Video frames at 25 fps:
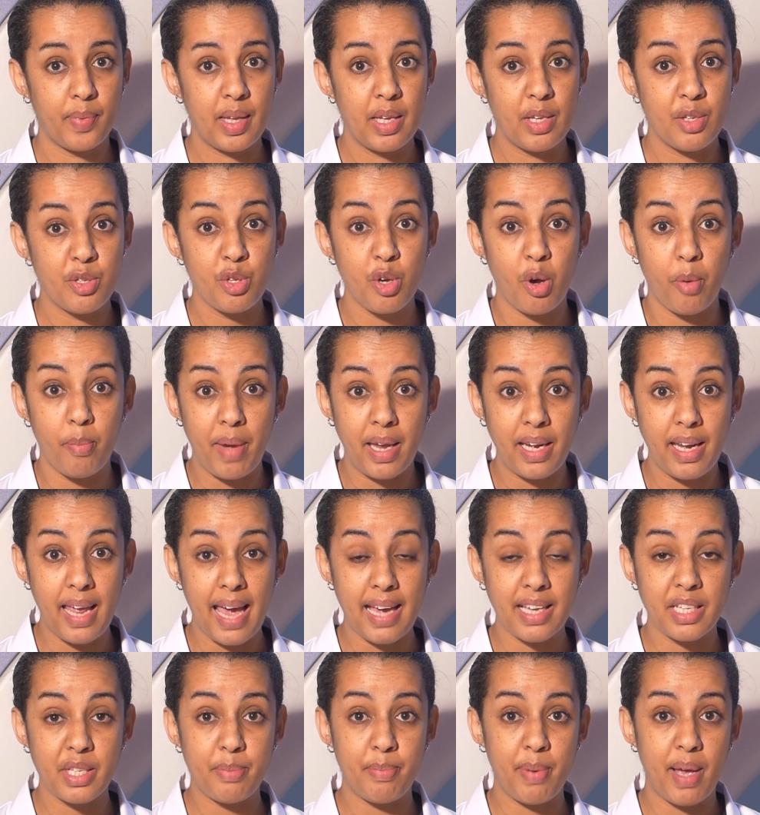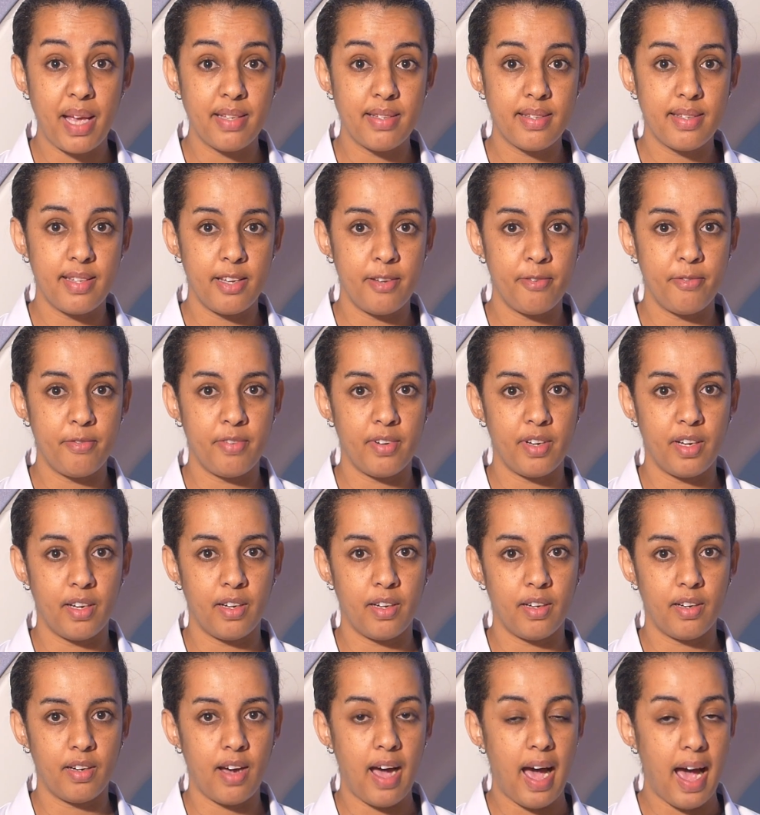so many expensive
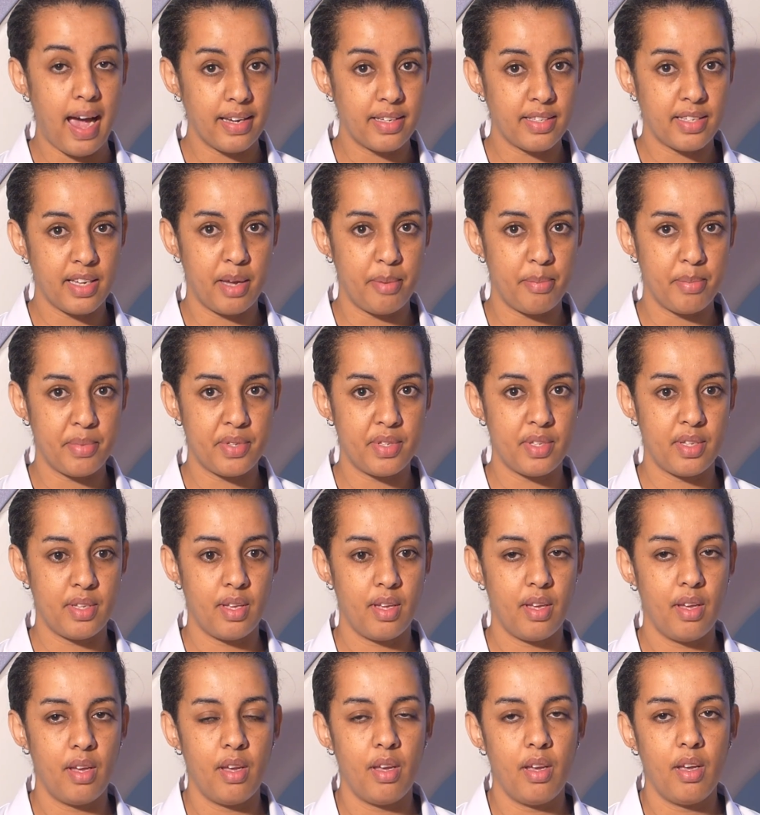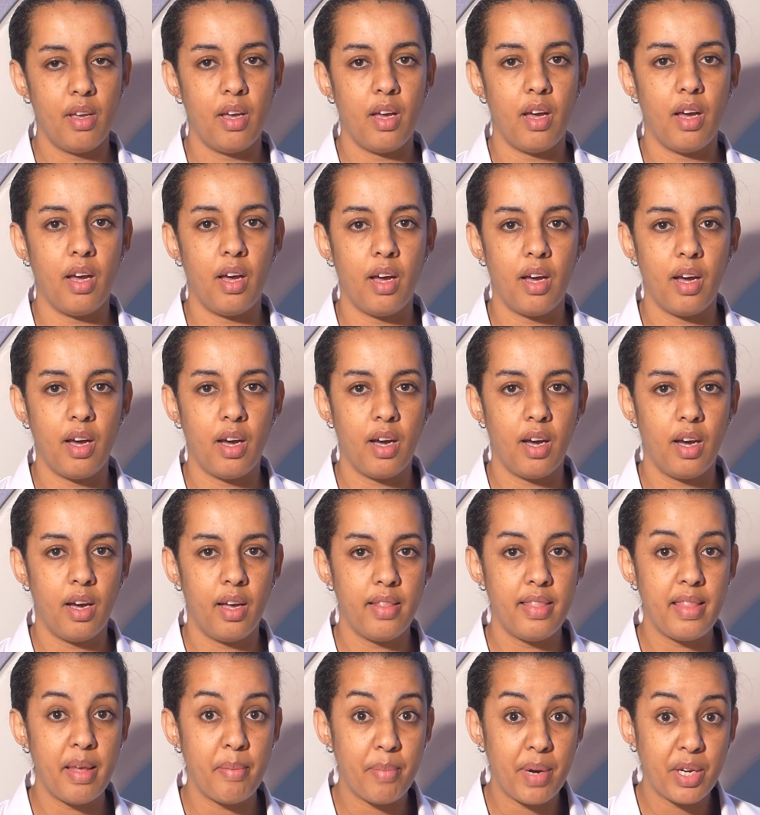items.
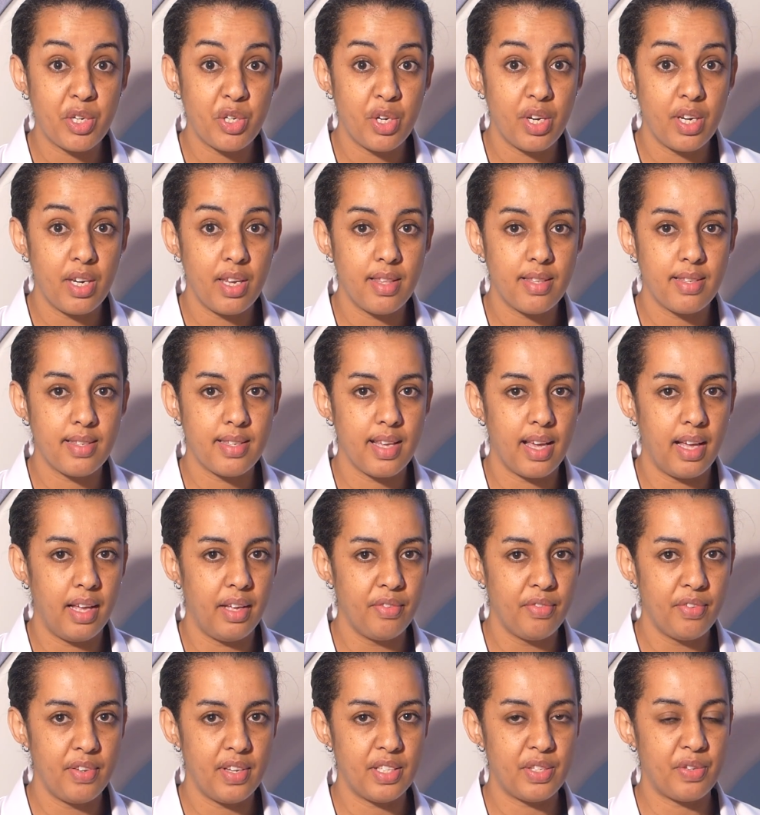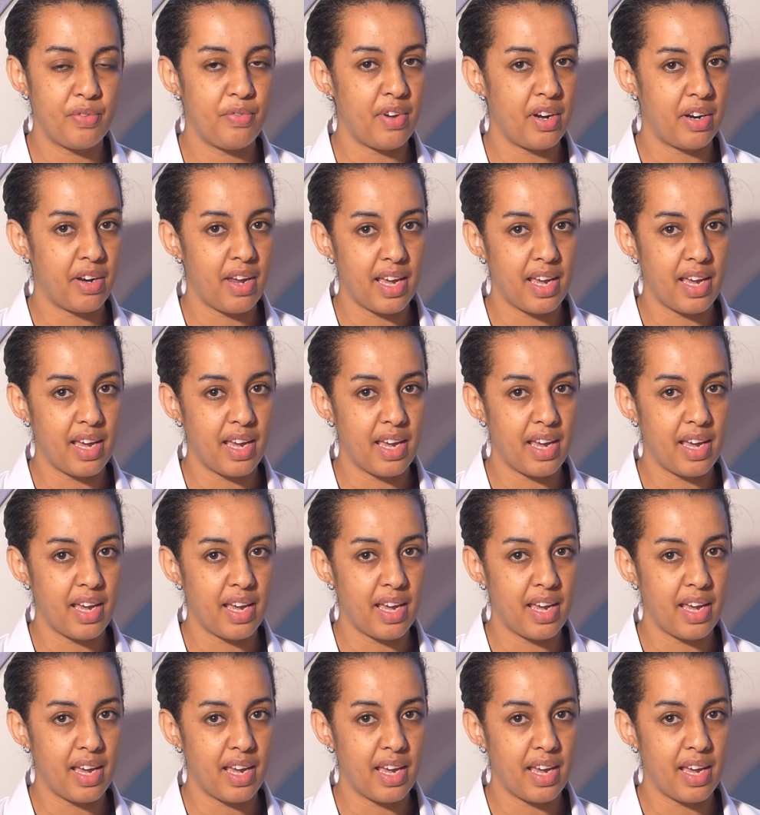The machine itself is very